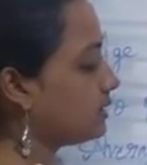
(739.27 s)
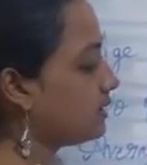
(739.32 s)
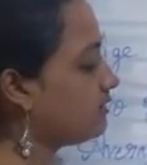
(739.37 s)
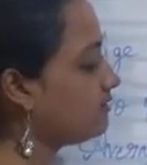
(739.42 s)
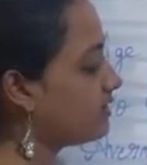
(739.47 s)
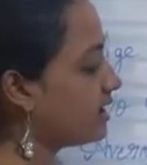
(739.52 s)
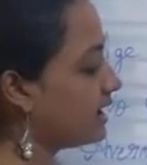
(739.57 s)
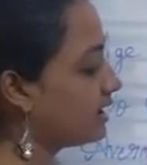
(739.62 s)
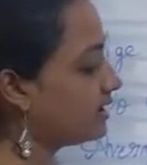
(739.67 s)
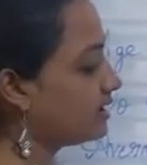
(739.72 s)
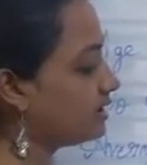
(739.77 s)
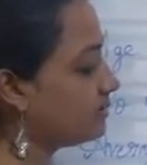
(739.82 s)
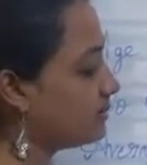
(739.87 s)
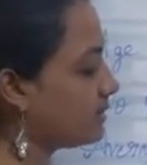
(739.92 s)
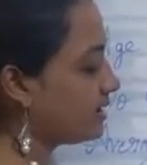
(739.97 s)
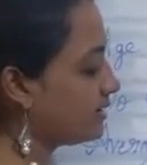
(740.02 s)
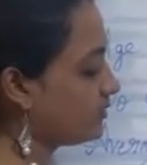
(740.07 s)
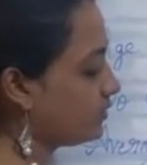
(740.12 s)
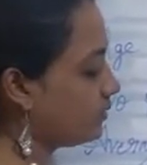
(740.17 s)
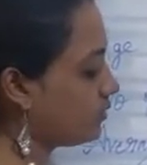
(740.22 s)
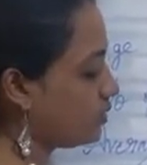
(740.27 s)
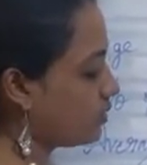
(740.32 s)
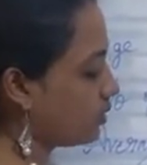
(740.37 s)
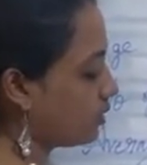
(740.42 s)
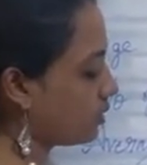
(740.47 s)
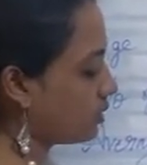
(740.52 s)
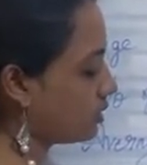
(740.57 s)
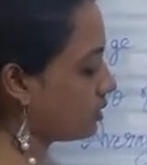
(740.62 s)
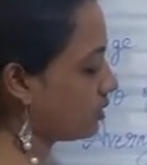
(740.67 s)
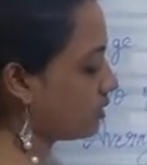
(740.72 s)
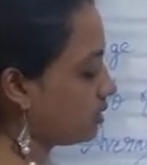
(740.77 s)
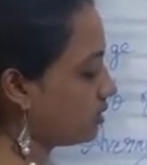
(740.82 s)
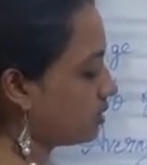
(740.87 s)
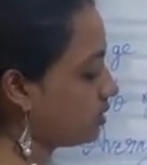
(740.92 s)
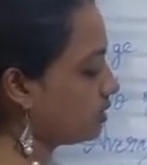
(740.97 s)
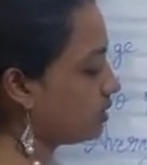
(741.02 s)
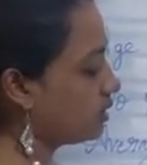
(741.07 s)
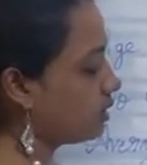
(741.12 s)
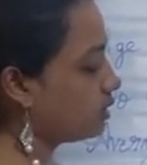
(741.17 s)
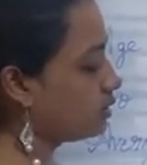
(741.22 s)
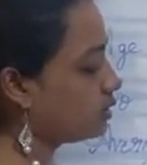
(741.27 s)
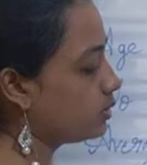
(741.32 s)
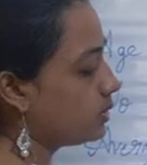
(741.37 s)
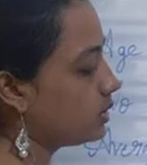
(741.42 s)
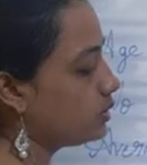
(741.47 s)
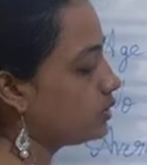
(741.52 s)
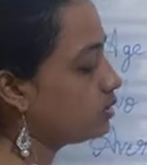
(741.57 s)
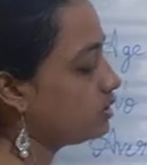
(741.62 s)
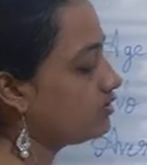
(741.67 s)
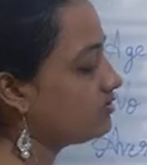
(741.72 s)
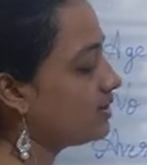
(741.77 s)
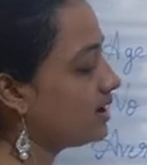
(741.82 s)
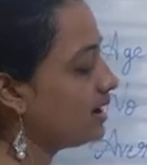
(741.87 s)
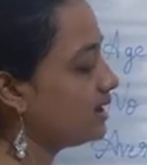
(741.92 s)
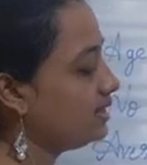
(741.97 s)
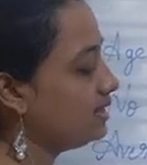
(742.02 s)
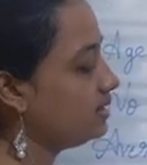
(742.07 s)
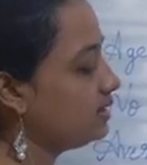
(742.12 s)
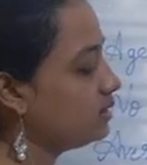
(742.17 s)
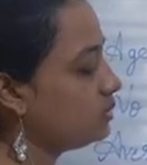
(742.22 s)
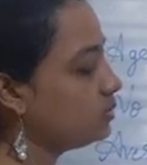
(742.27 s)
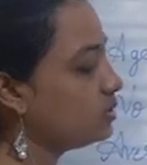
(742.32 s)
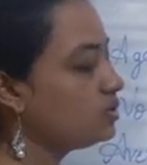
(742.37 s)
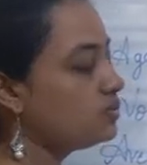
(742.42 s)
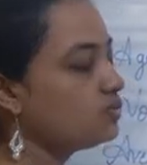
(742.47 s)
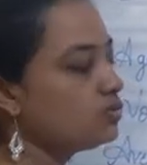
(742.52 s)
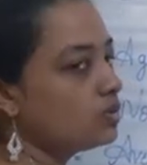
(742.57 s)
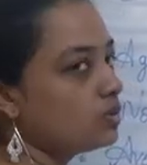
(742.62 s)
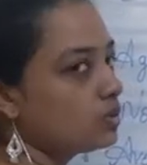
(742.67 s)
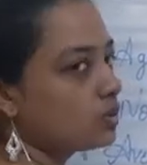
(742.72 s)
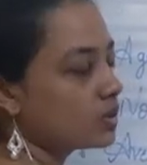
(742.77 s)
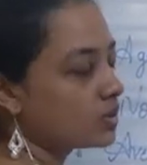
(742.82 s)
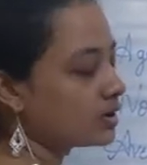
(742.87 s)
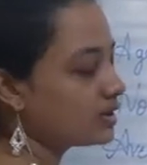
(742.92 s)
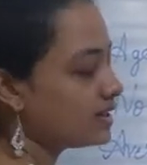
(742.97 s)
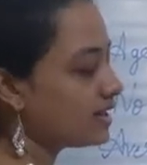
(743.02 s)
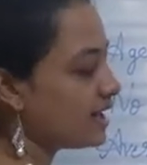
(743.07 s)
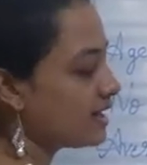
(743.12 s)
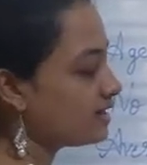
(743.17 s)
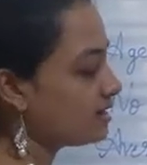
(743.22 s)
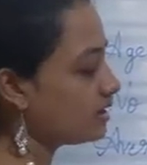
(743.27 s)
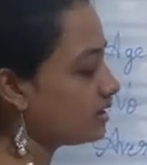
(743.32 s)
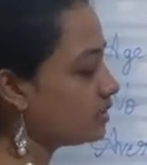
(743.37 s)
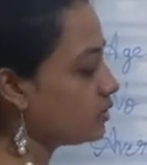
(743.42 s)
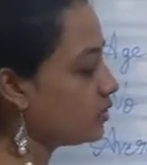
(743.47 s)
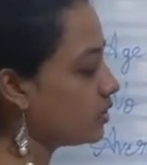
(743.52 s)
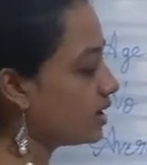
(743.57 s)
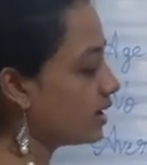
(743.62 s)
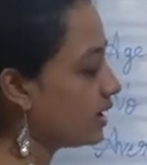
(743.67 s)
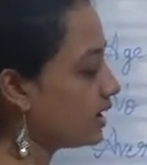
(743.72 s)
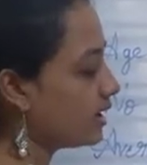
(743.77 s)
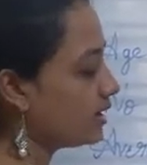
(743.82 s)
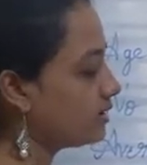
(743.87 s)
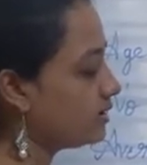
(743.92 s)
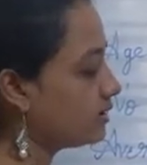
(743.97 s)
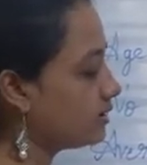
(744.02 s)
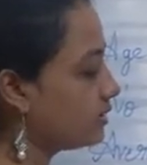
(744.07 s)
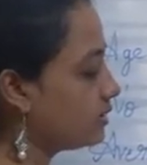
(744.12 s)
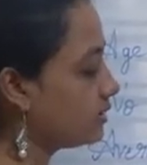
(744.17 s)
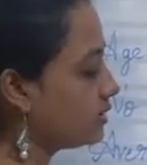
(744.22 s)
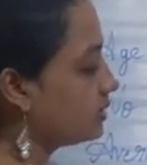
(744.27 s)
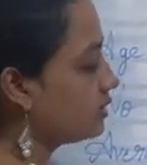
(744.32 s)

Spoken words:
Divided by 4. Now when you divide this with 4, what is the answer you get?